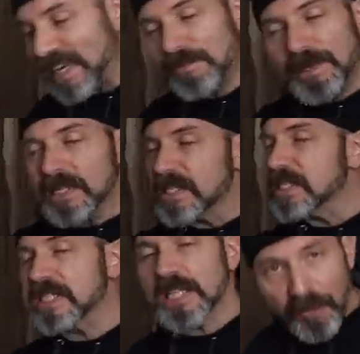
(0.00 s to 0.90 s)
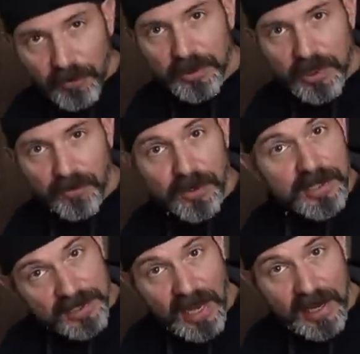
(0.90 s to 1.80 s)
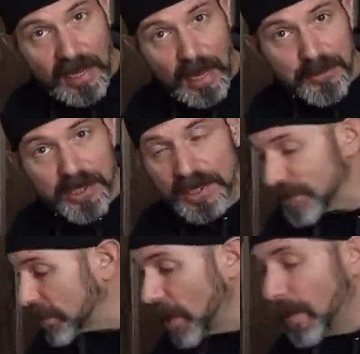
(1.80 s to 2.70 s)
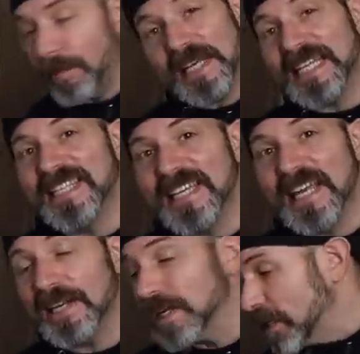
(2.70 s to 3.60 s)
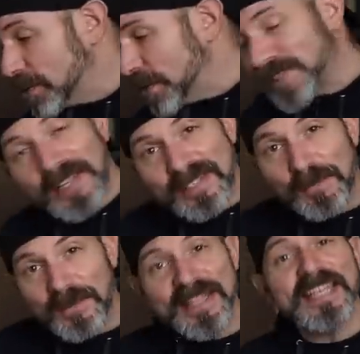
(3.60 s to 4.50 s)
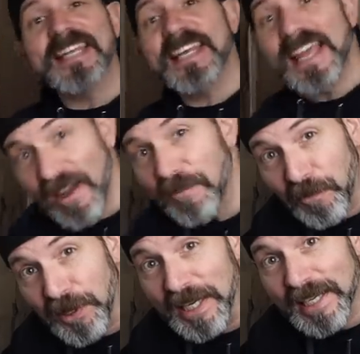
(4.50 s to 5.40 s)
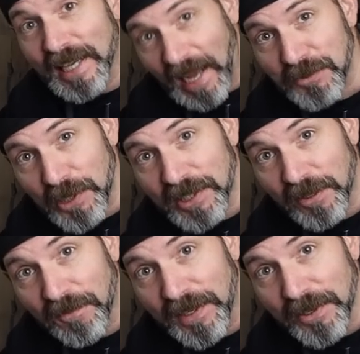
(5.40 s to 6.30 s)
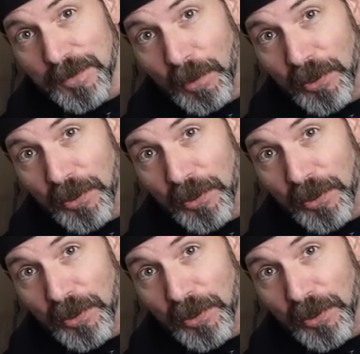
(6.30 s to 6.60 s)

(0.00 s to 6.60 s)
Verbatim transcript: gave me several different design options, but in the end, she said something that every contractor fears